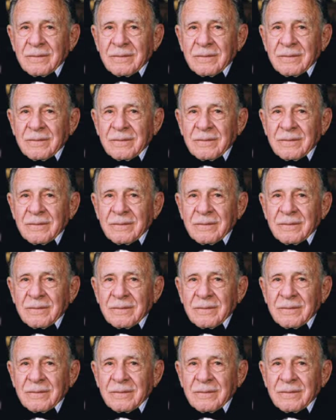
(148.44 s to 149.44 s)

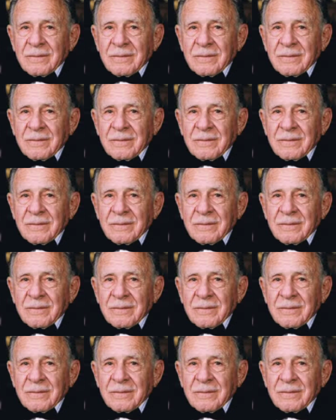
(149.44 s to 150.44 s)

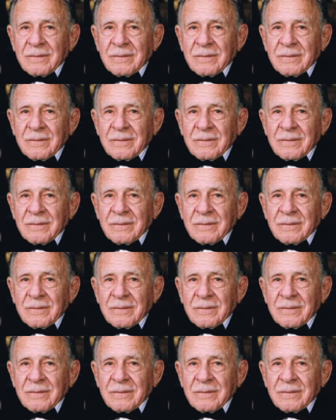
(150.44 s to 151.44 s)

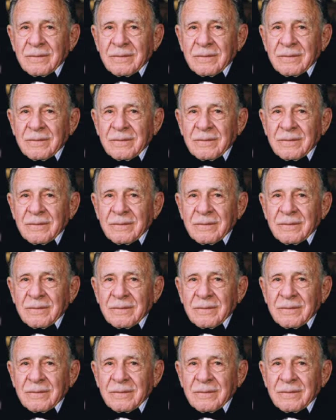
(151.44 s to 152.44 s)

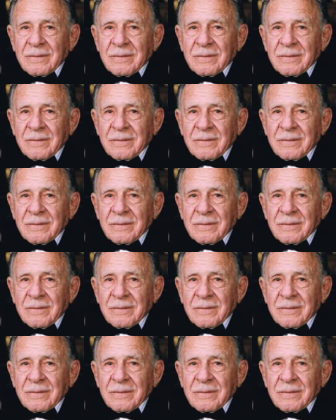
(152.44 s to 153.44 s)

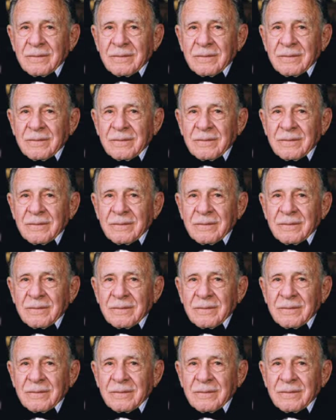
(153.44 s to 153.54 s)
This is a still picture; no speech is visible.